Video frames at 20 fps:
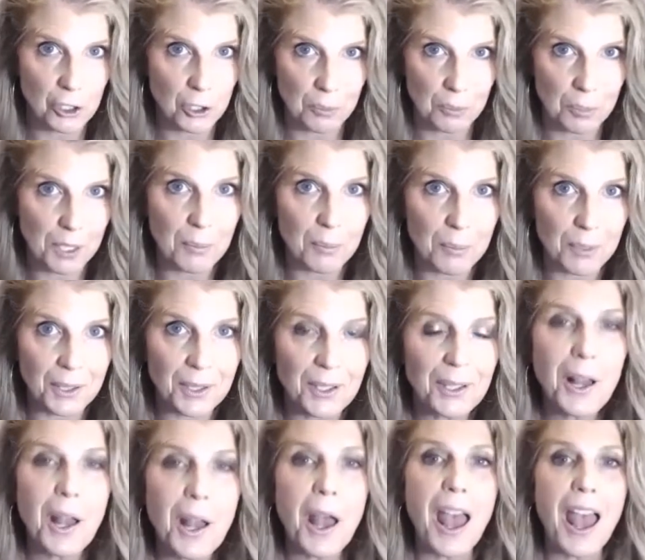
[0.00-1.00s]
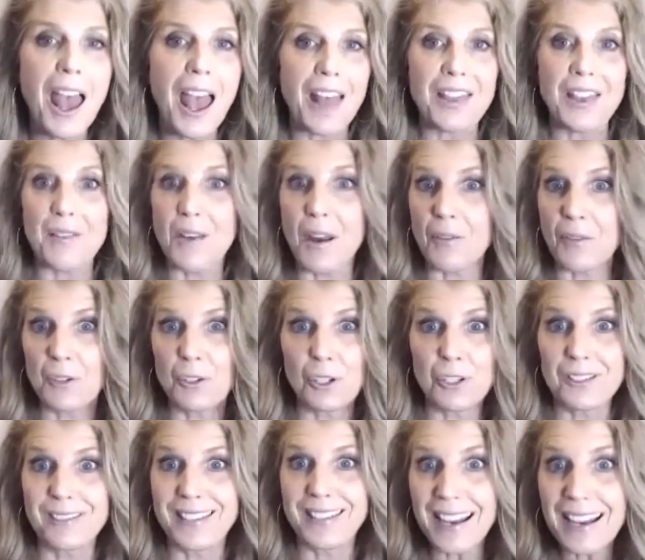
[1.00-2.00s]
people and they've never
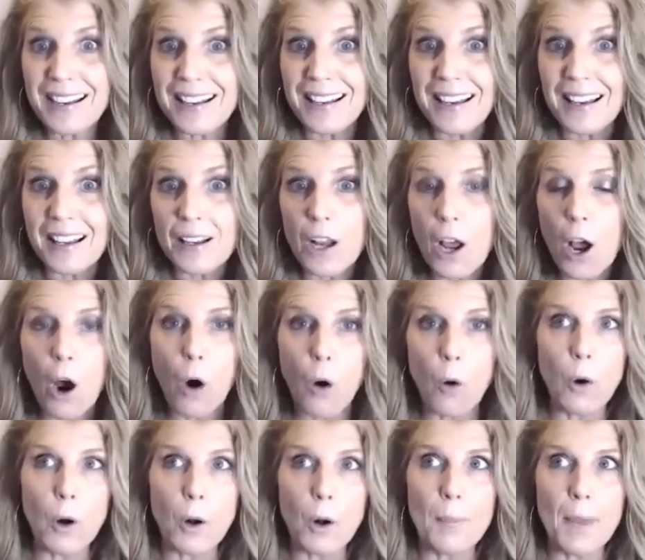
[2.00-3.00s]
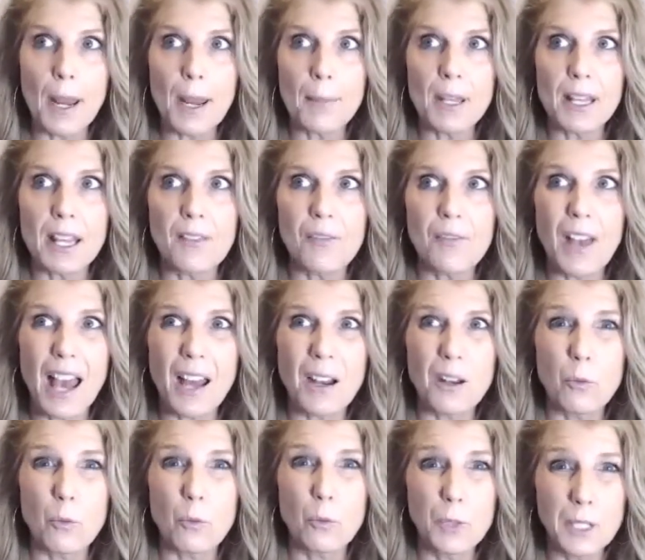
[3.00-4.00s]
just dated, or maybe they've had
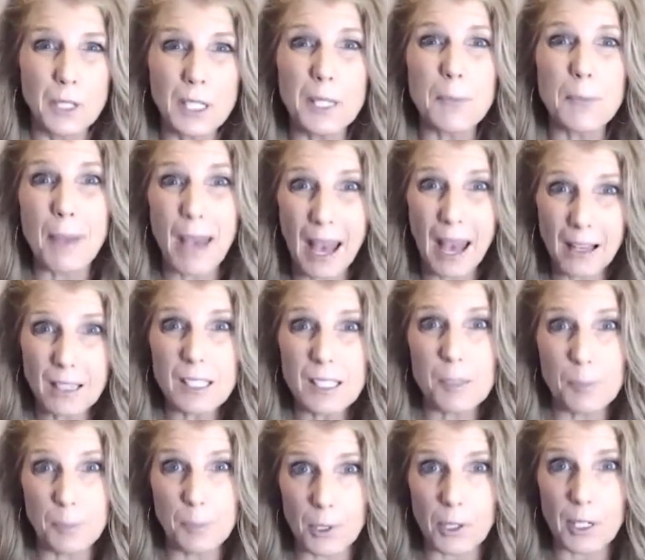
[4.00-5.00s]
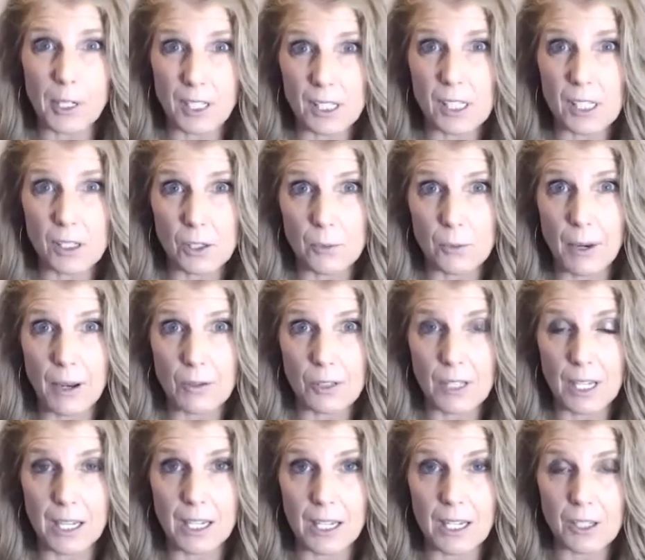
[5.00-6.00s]
really bad experiences around
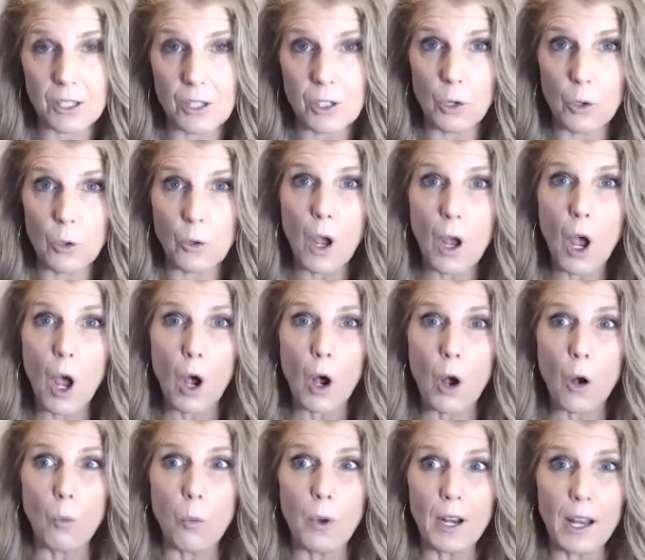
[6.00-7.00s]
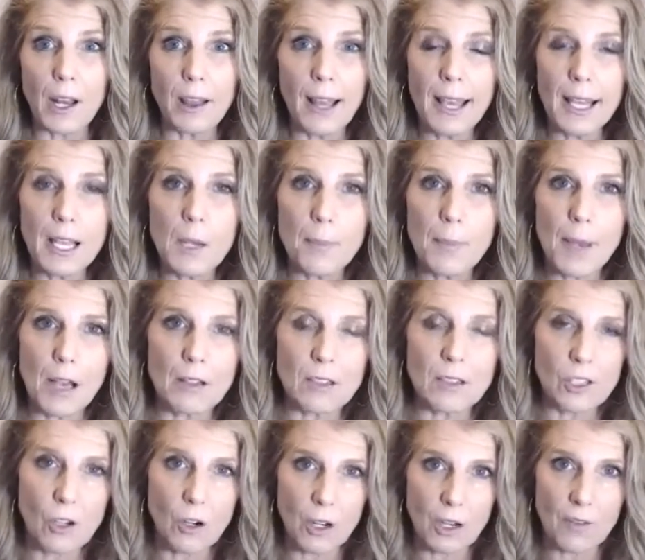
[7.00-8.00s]
dating. So what I like about
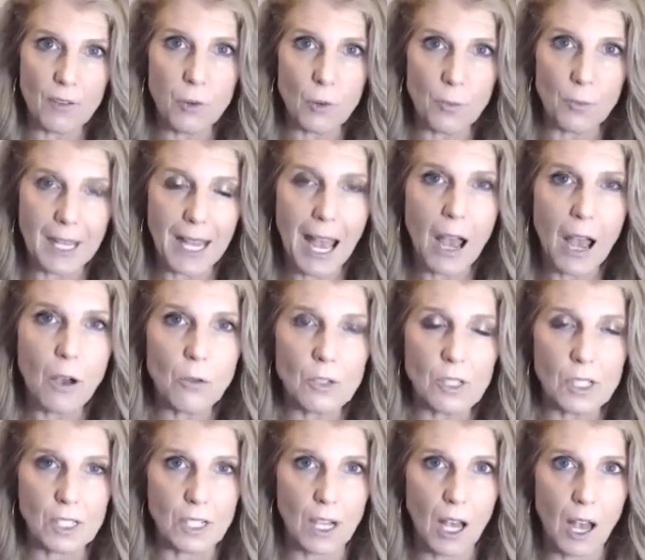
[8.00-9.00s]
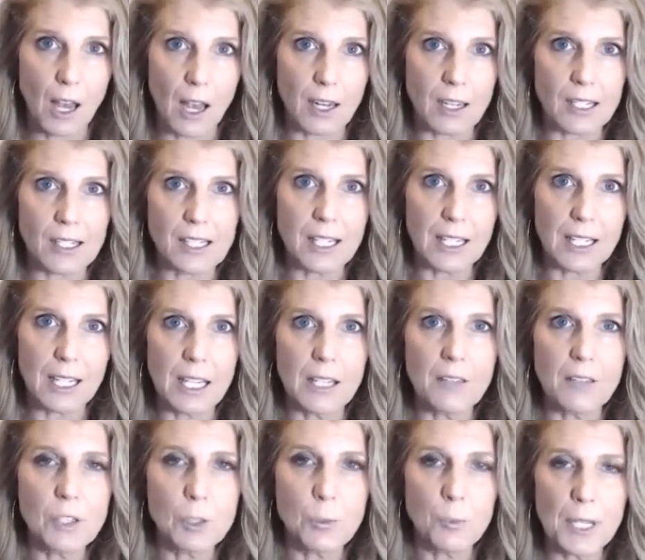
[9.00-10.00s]
starting from the outside is it
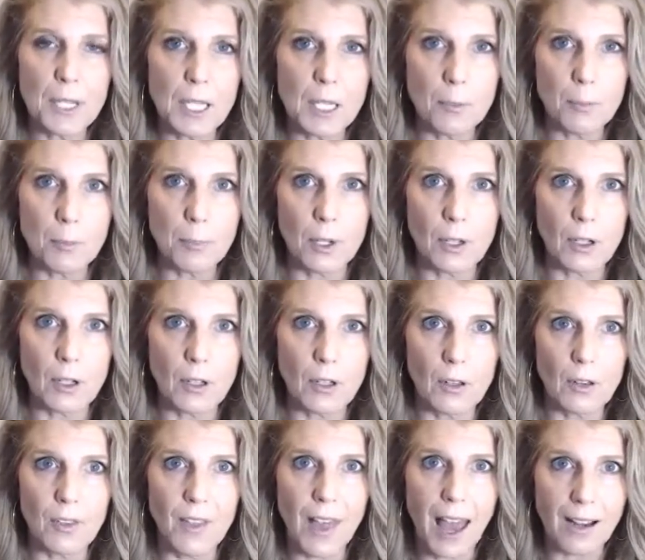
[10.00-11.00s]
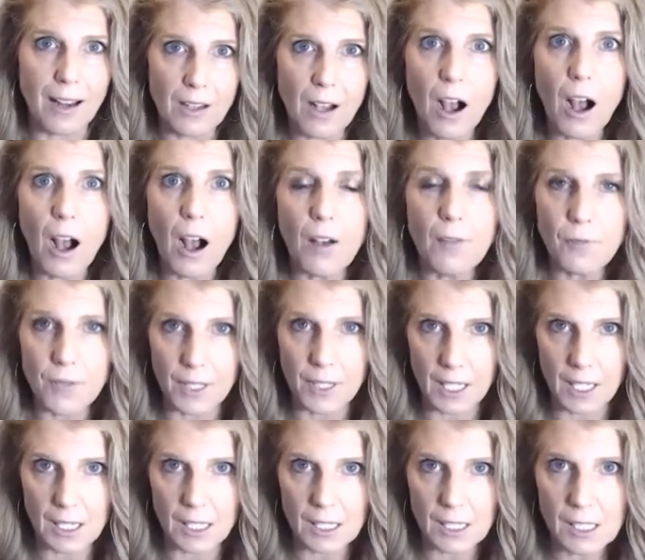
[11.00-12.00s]
gives people that
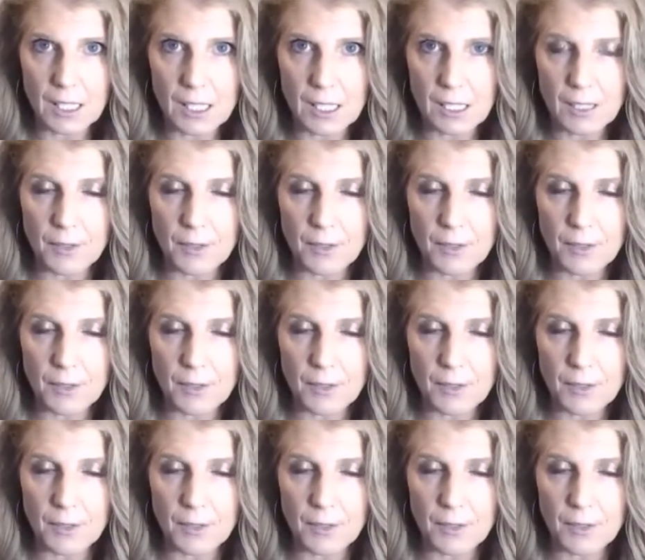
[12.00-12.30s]
confidence